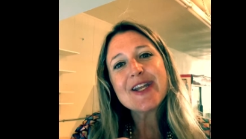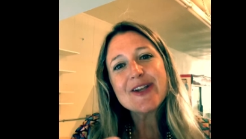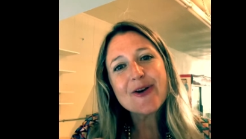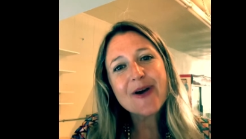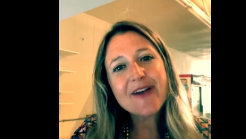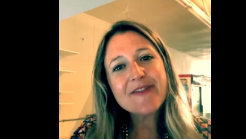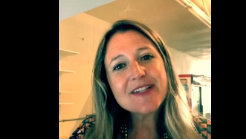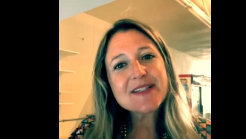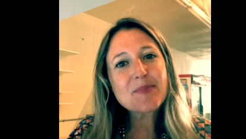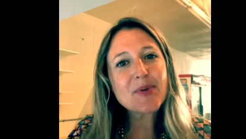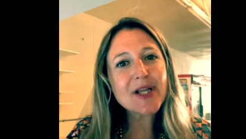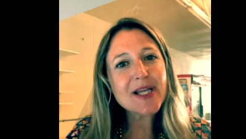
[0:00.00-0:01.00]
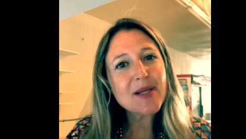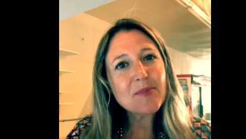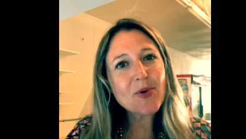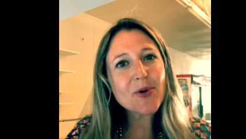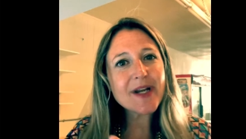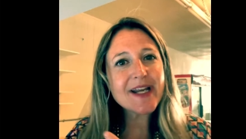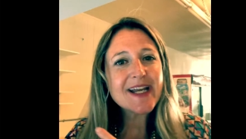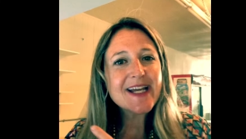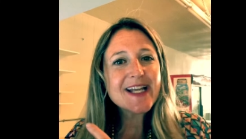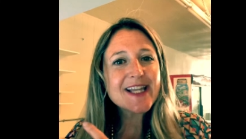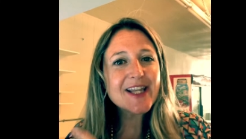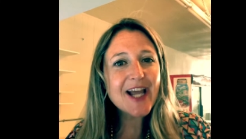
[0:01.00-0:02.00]
you know, Evan's playboy
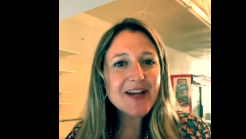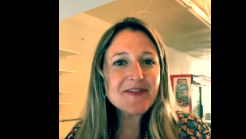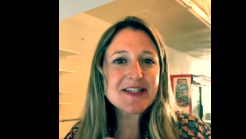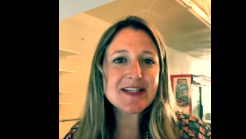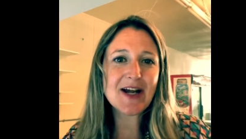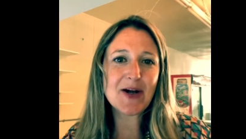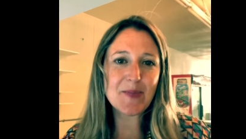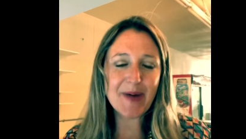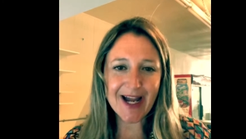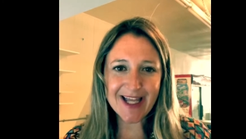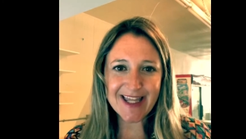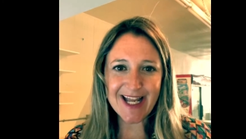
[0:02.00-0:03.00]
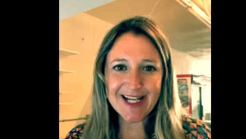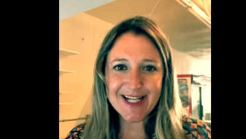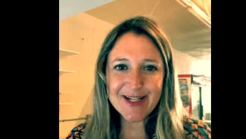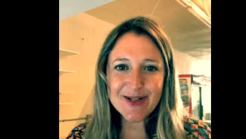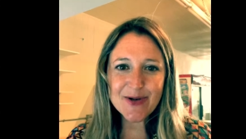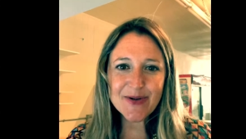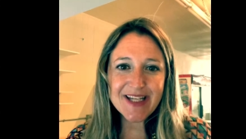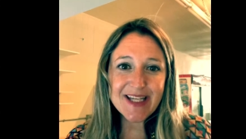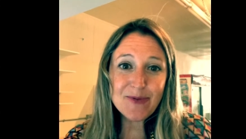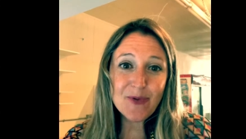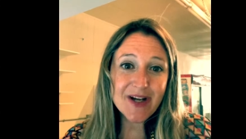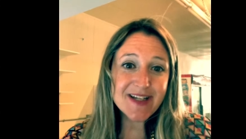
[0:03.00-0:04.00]
lifestyle back then. You know,
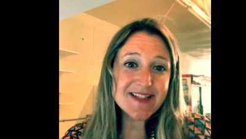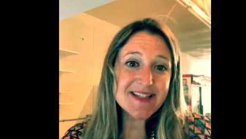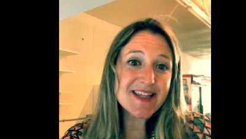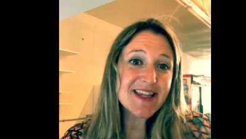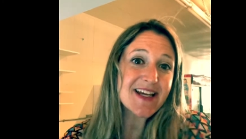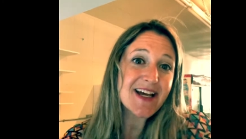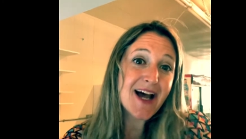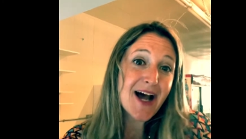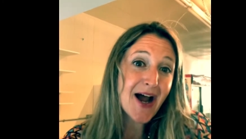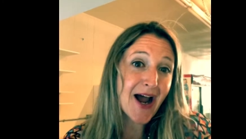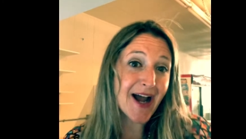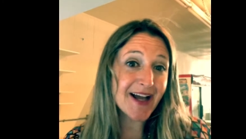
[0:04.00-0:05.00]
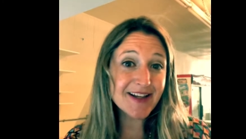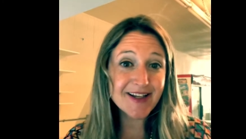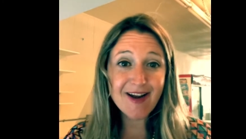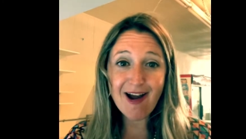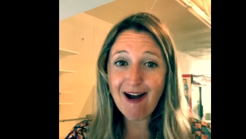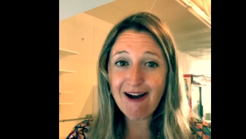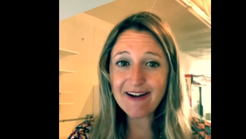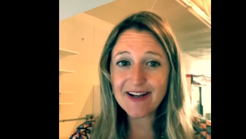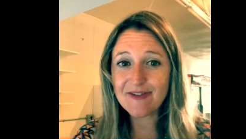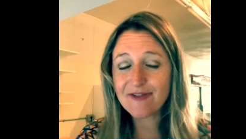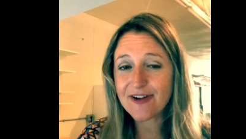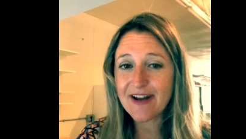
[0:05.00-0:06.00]
he was the island
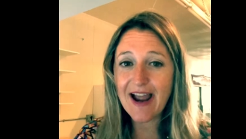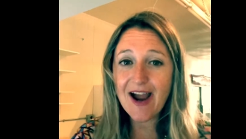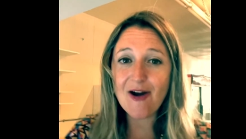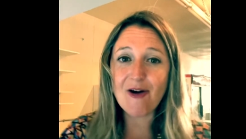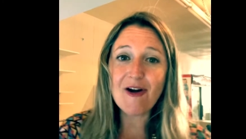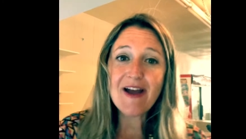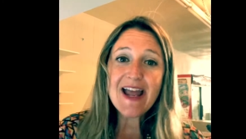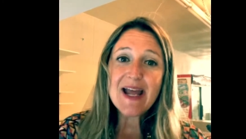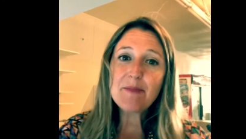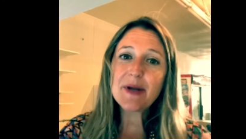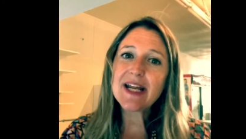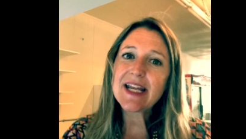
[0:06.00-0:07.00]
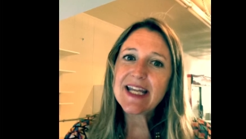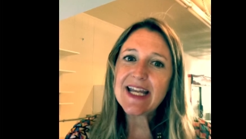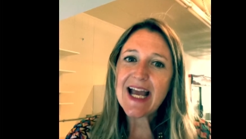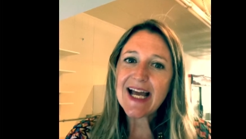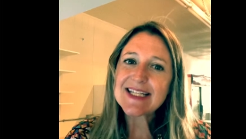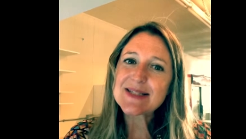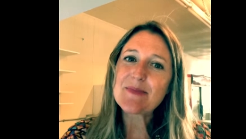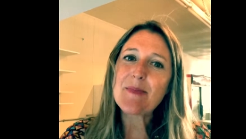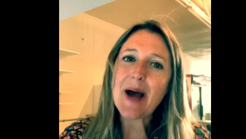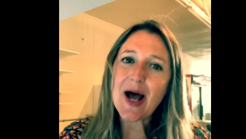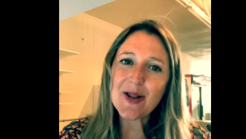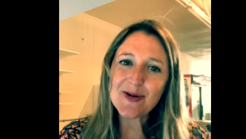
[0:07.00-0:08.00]
hottie for now, but he has
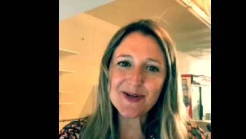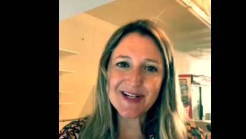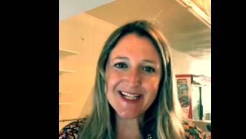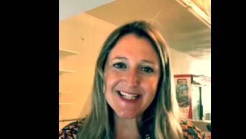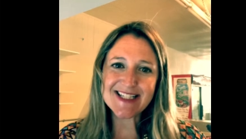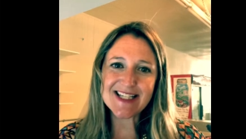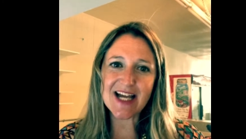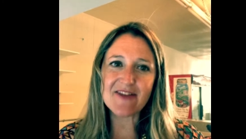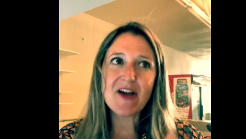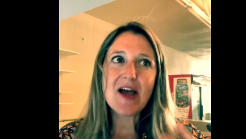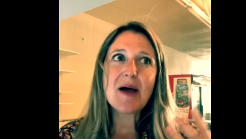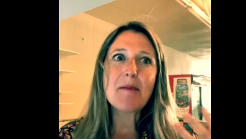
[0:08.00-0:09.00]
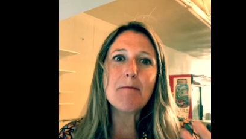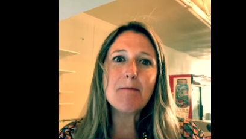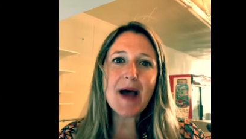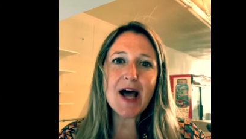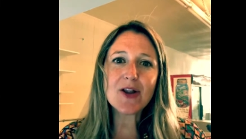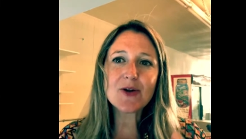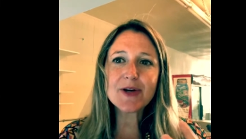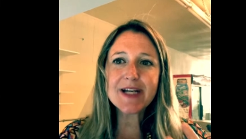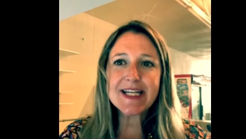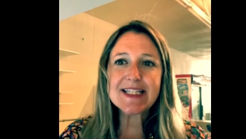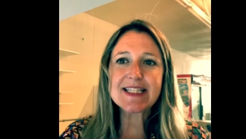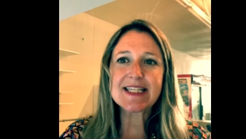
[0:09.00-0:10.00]
Mallory in his life. Mallory
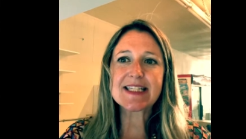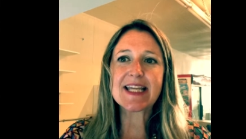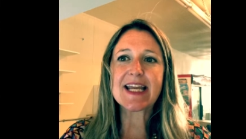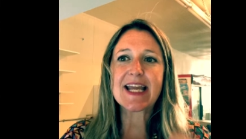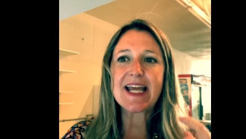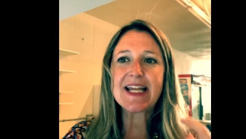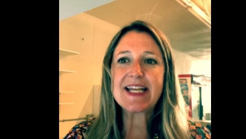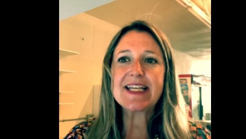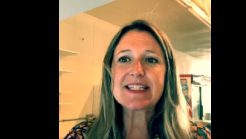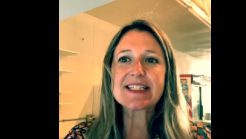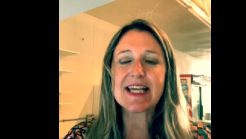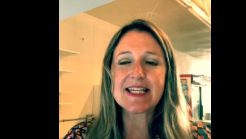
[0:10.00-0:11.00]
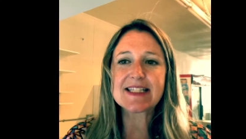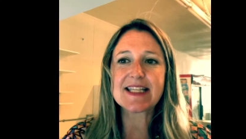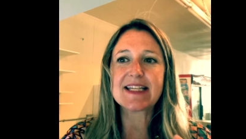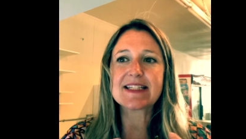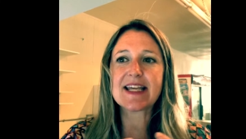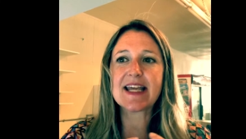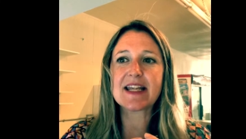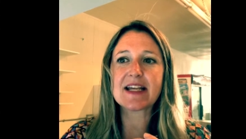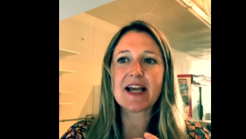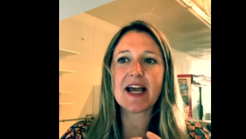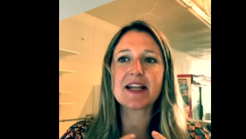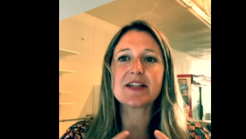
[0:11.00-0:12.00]
is this thing, and he says this, and
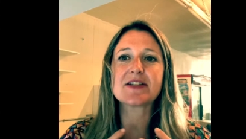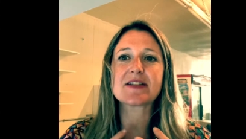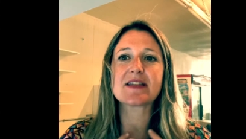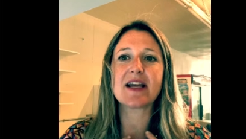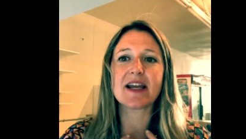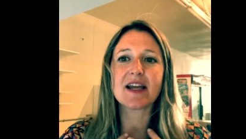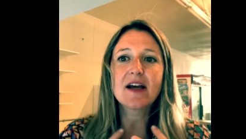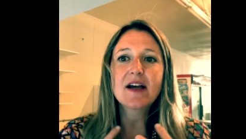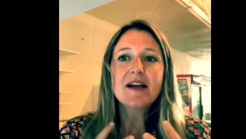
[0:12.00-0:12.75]
it kind of just like,